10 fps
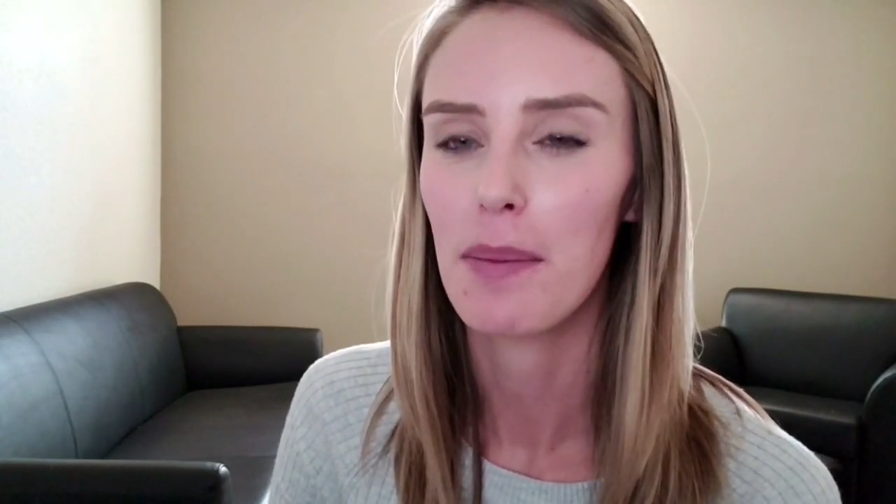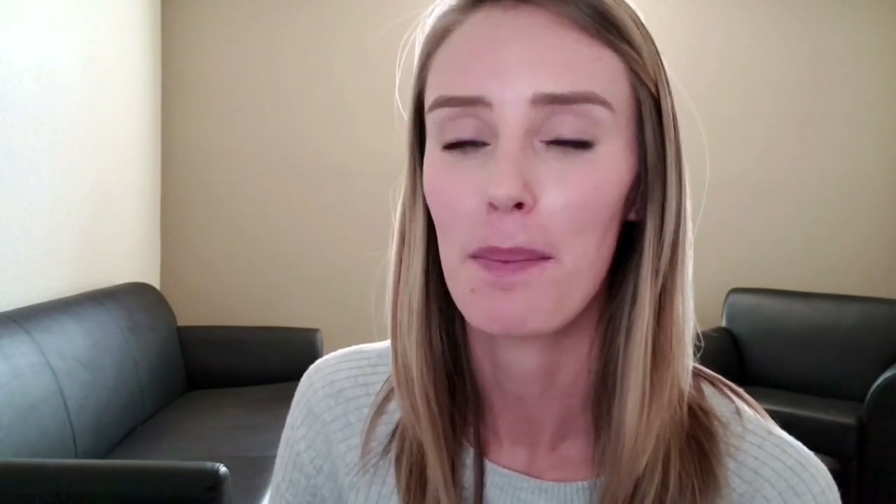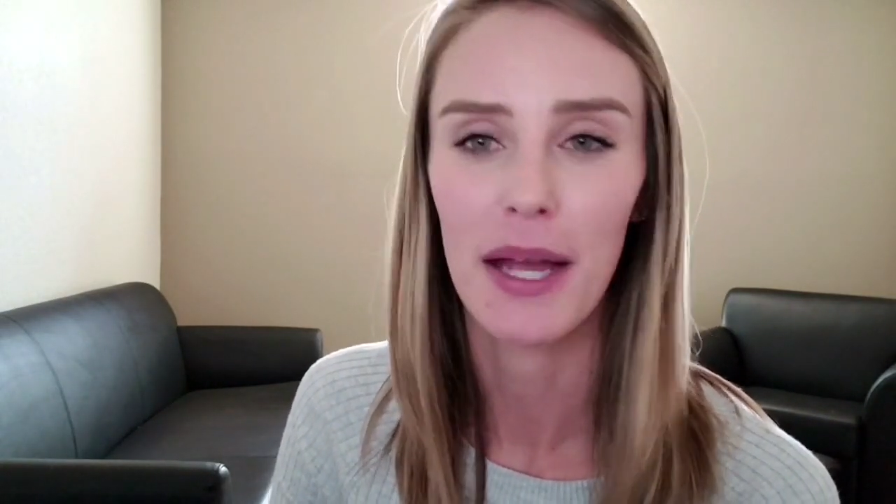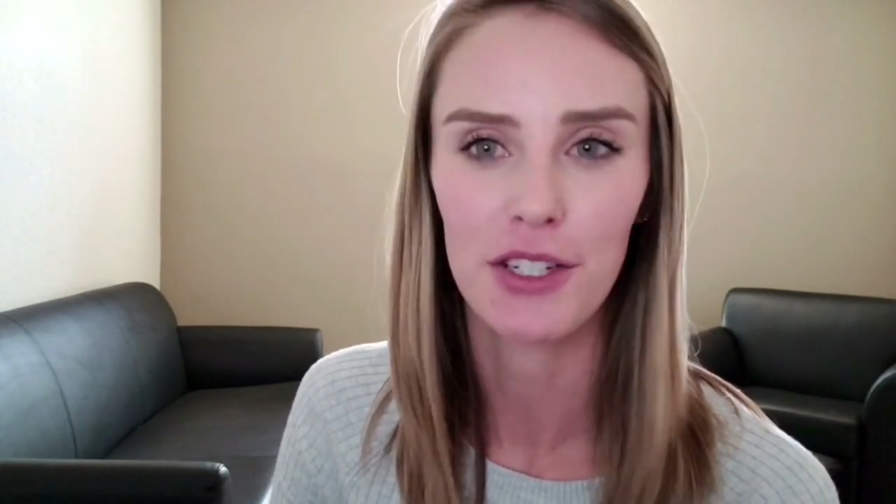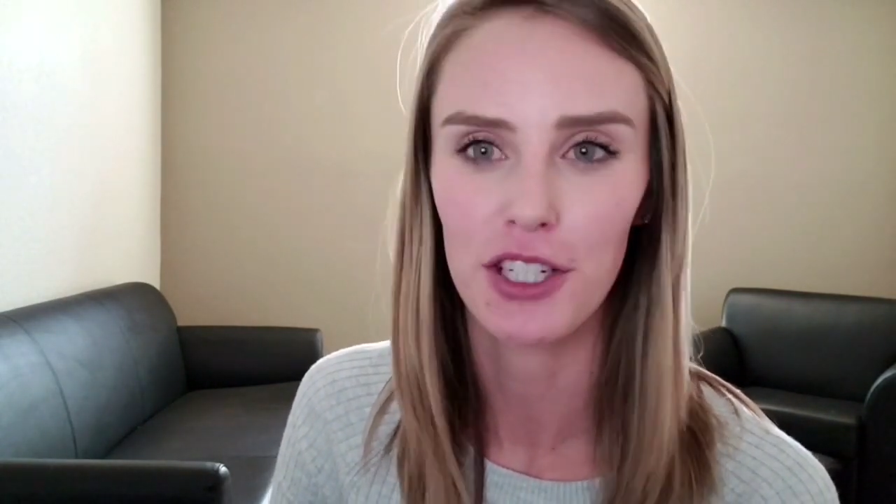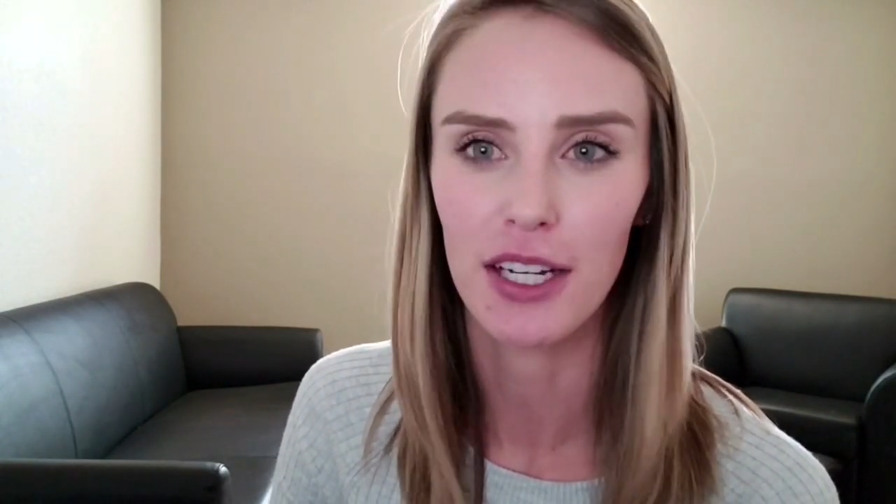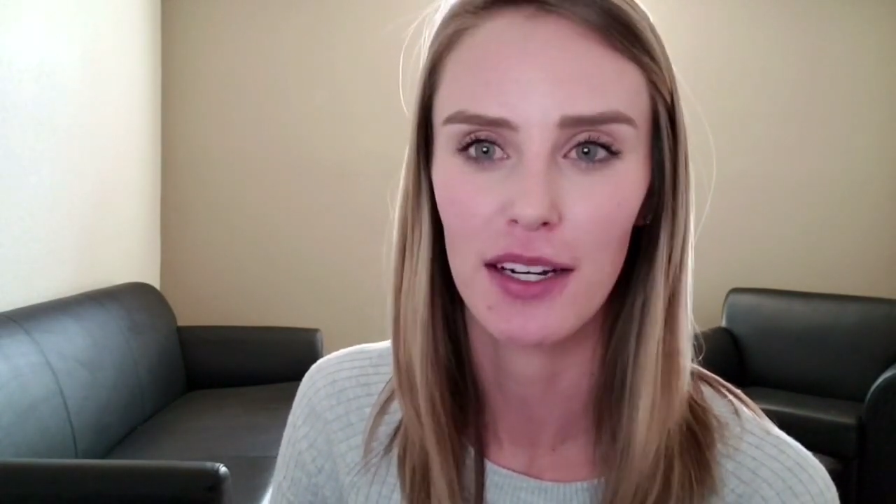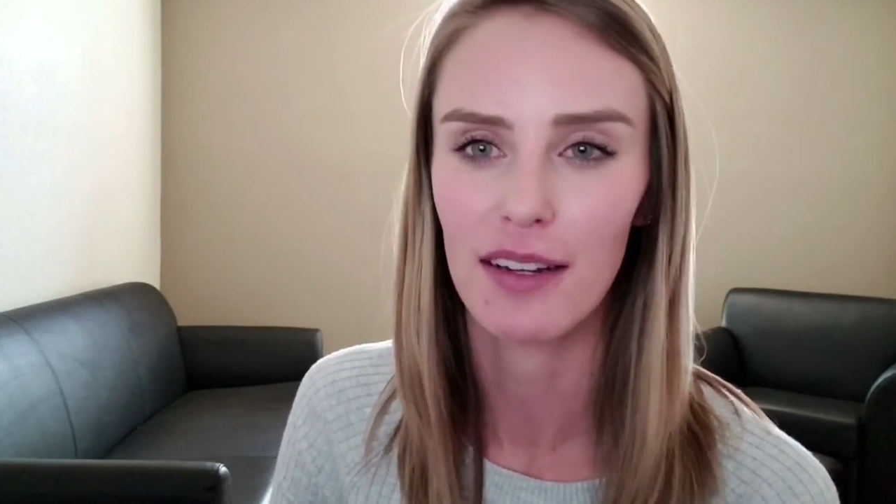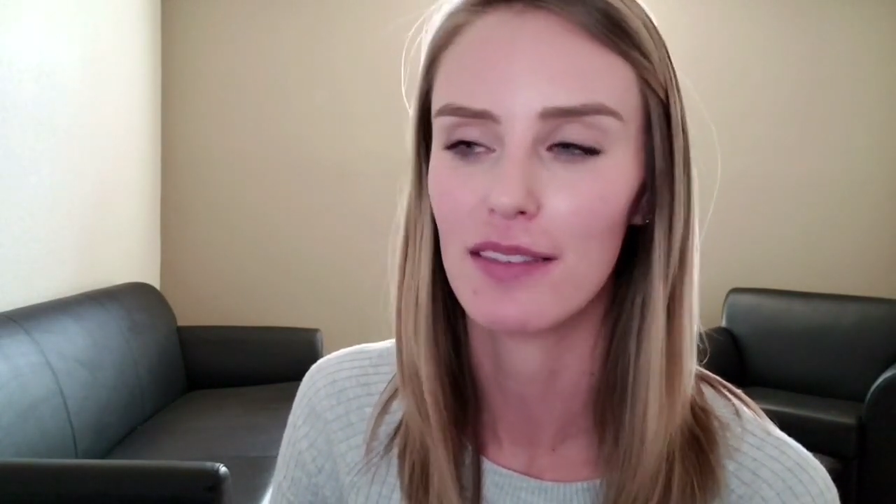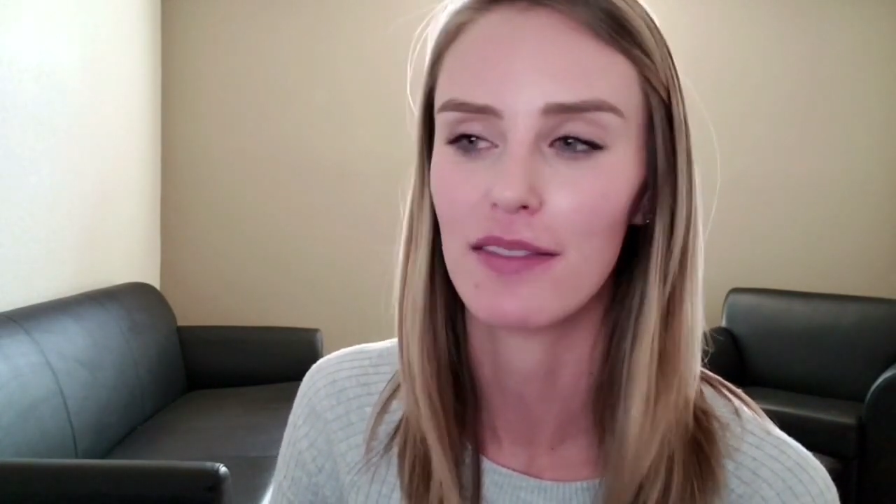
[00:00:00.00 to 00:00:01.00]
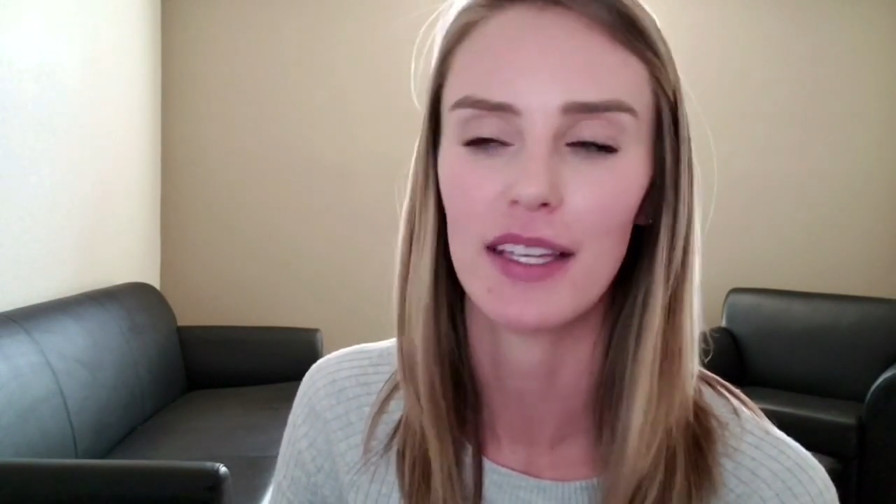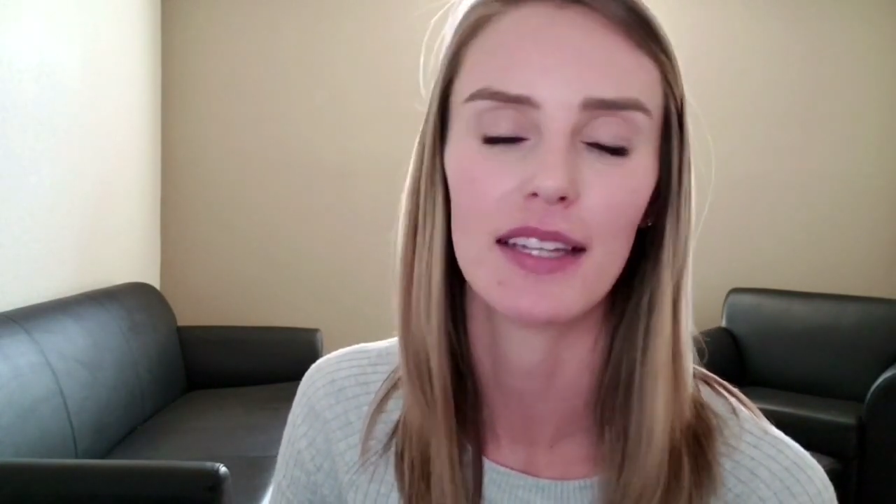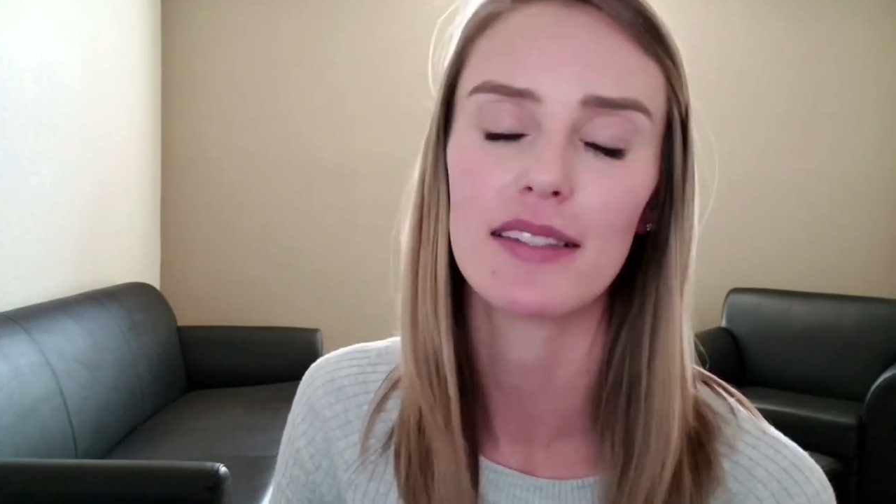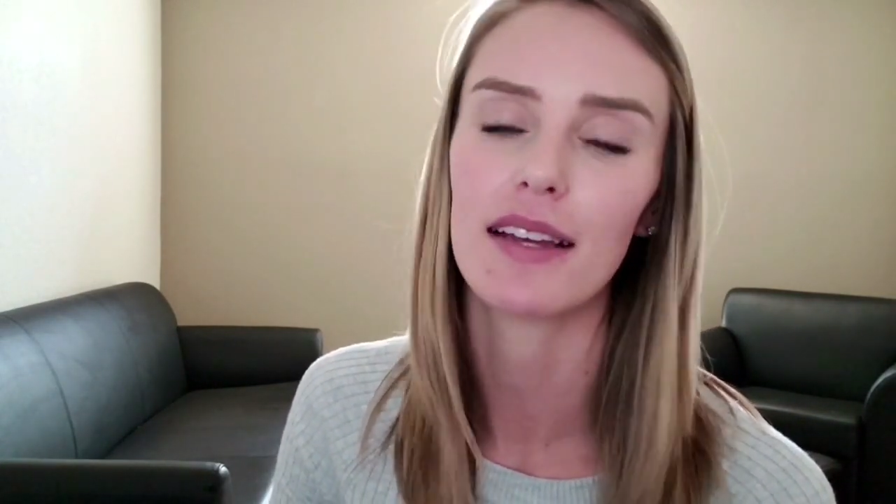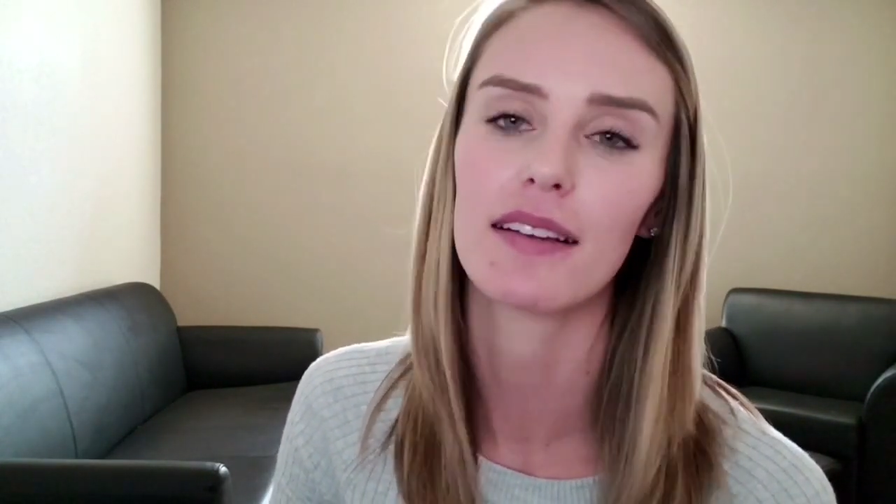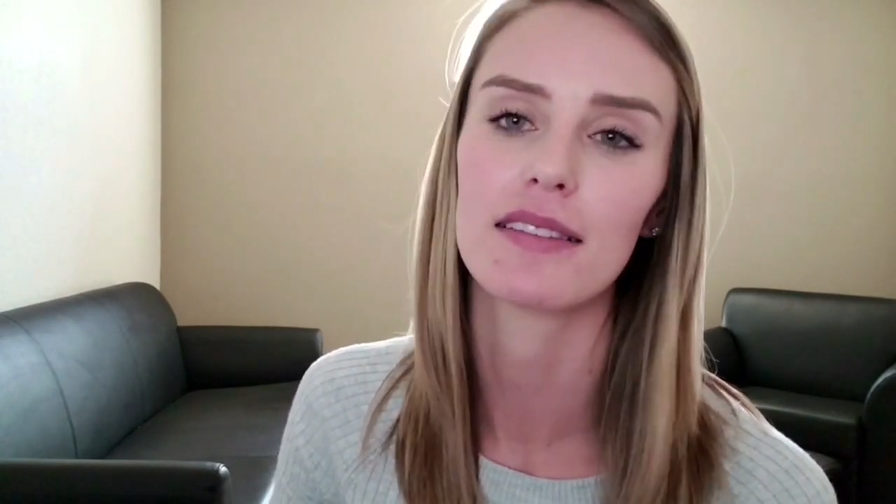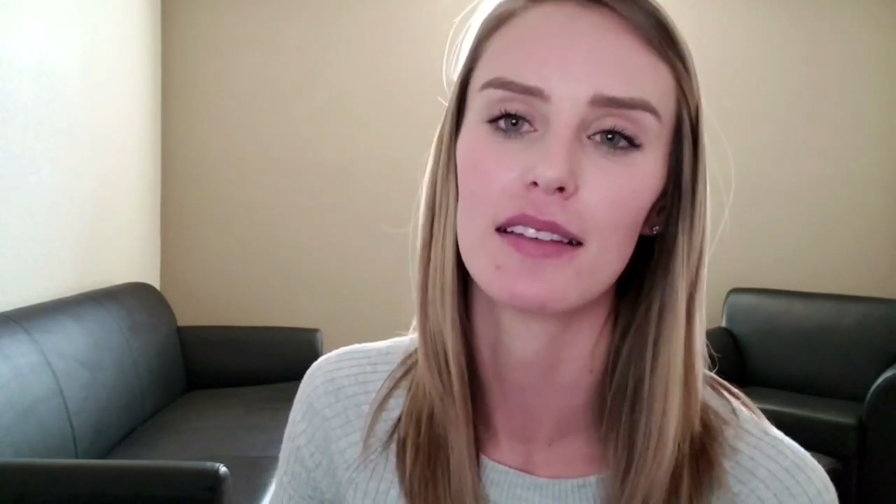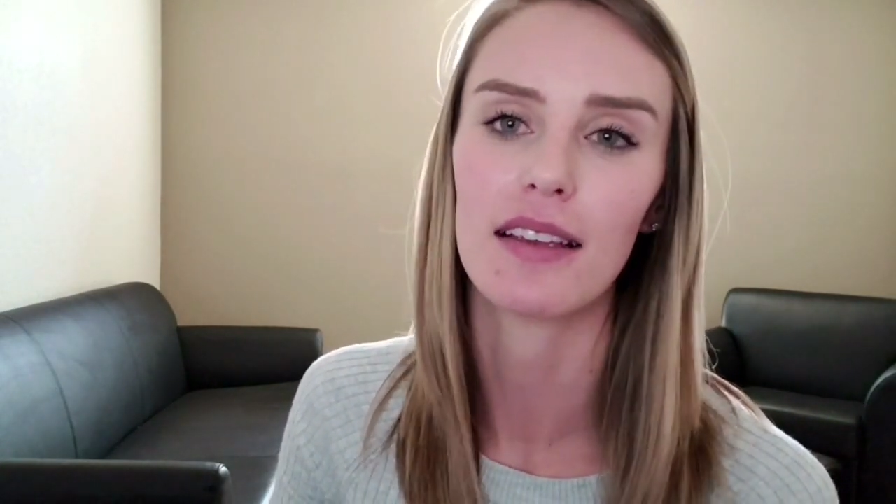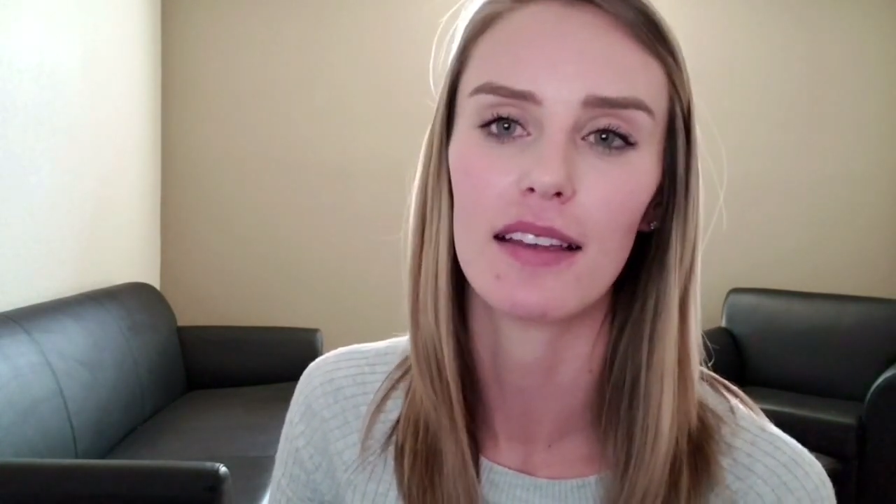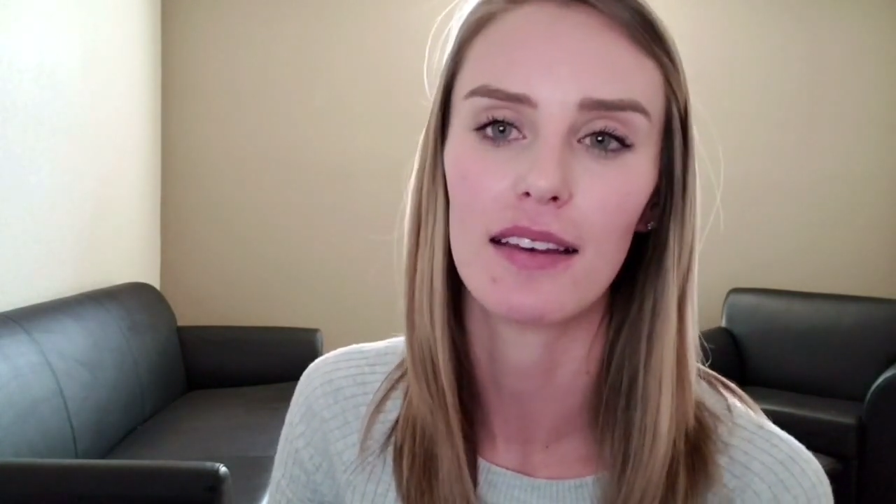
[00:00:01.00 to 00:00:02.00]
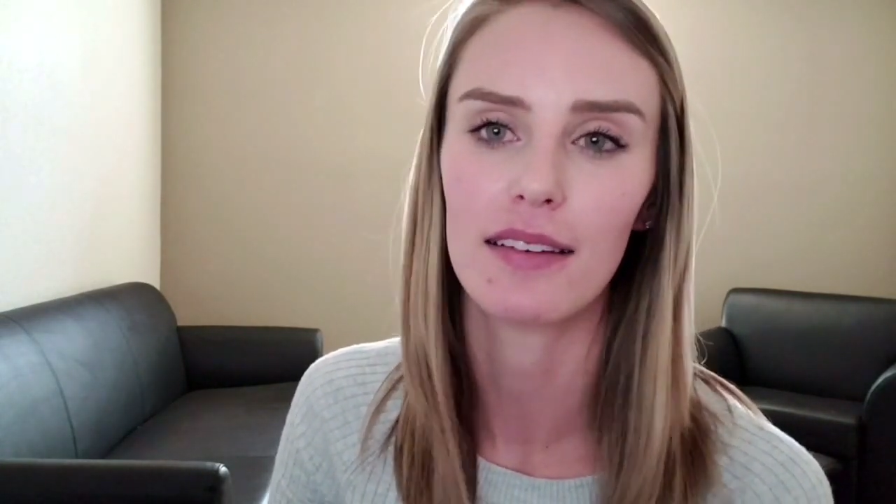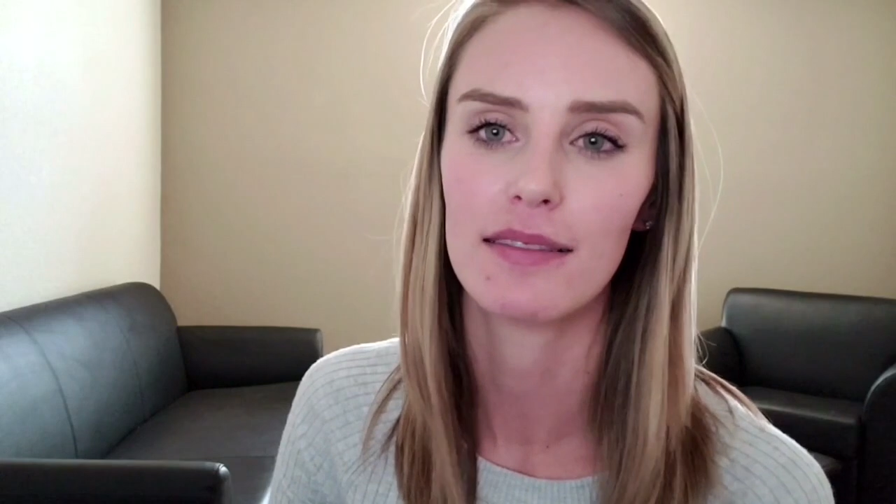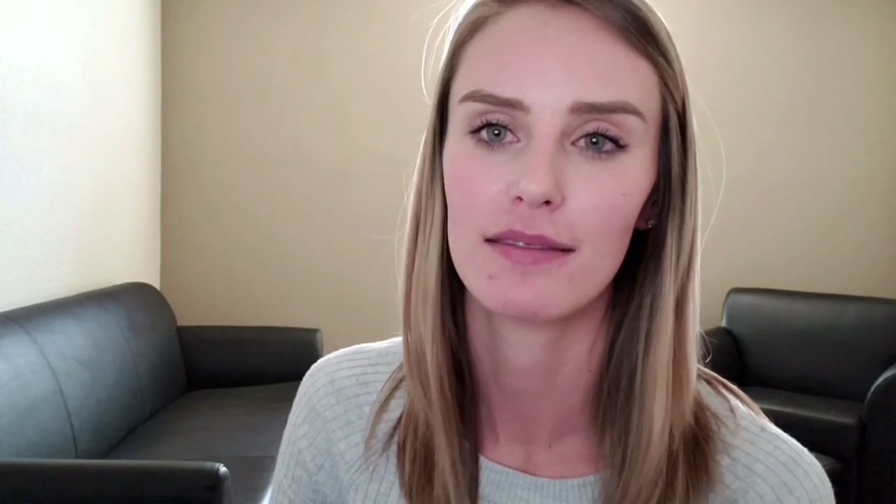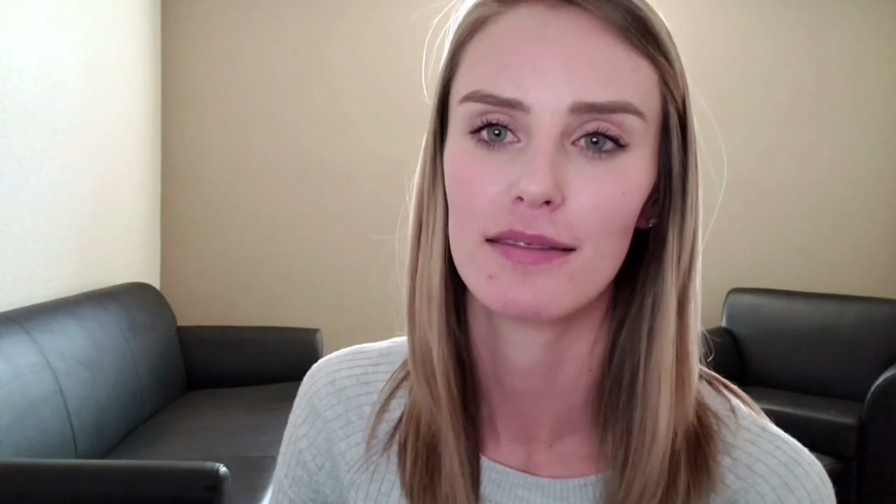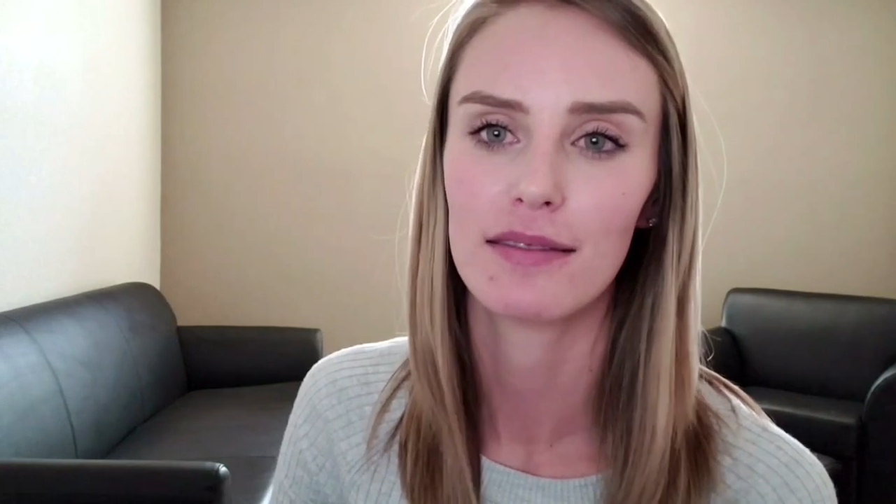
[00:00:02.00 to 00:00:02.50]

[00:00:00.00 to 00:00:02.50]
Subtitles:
mention of insects in